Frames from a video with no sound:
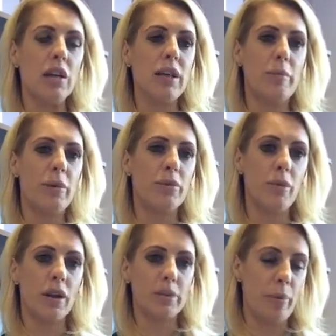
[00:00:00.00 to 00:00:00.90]
yet people
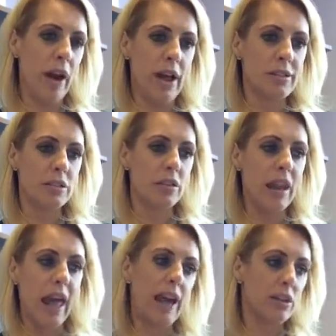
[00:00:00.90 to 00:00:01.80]
who are depressed
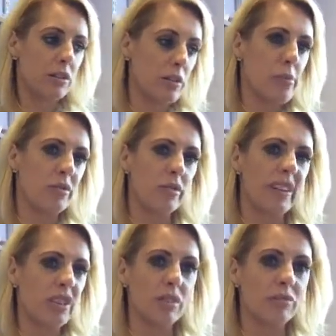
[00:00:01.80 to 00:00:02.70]
lack the
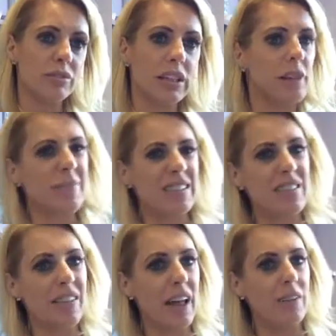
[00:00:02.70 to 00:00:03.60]
motivation to commit
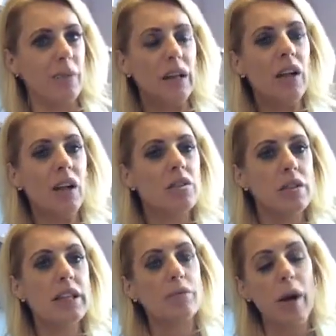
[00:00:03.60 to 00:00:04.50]
to the therapy.
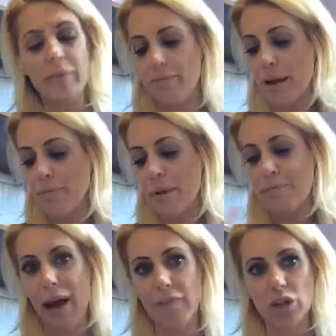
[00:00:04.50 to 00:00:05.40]
So that's what I mean by it
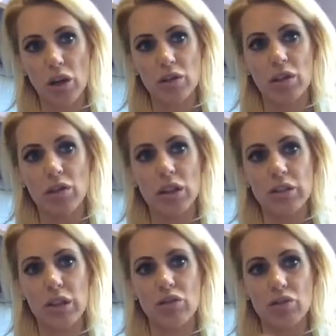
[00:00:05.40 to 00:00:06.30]
being paradoxical.
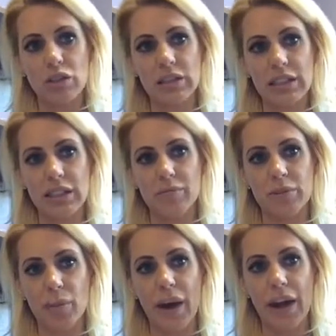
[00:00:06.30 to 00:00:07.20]
It doesn't seem
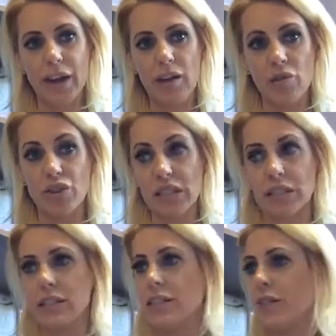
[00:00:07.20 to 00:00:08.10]
to work. It
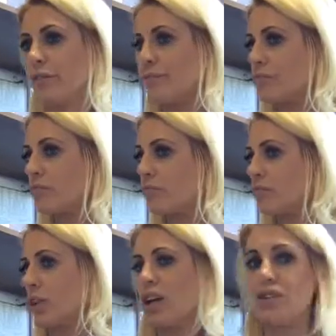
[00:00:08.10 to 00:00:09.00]
contradicts itself.
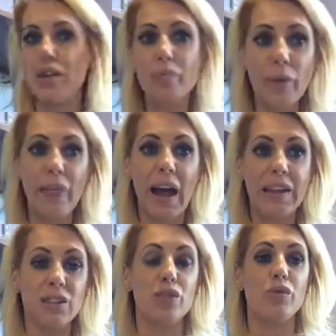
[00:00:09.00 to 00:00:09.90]
So you can put that
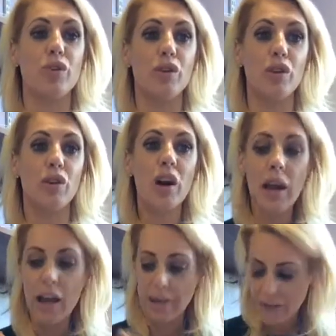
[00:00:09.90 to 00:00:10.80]
into your
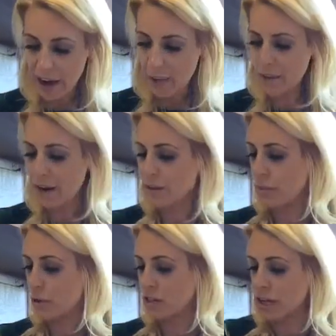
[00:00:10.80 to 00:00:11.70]
vocabulary
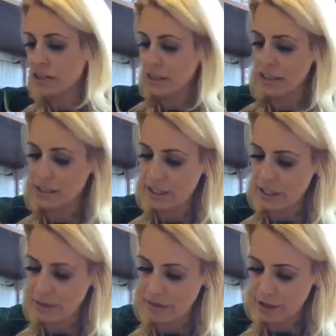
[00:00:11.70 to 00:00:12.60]
books, and it is
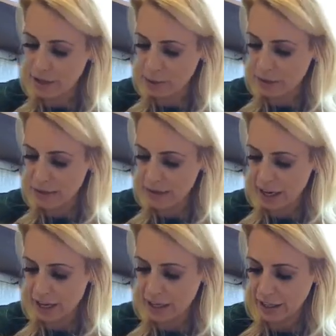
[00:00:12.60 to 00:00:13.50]
tier 3, so please
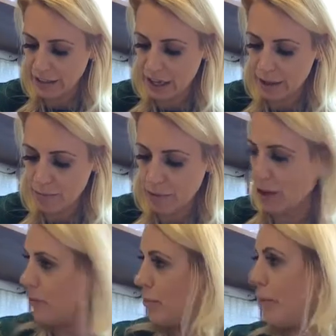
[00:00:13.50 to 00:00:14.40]
highlight that in
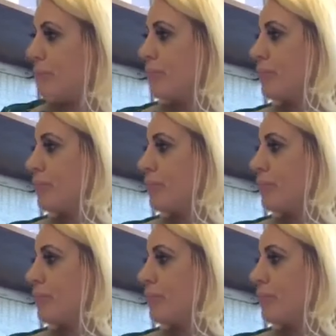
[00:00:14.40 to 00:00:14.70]
purple.